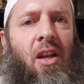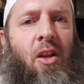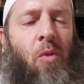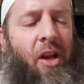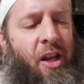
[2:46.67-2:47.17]

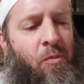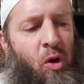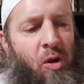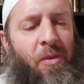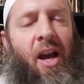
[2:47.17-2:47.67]
And the way that he
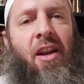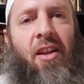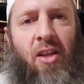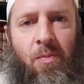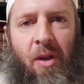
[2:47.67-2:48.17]
broke them down
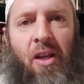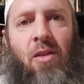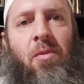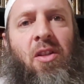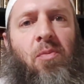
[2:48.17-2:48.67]
and
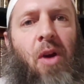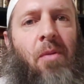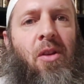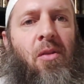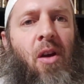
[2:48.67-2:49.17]
explained them is
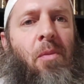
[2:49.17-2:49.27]
probably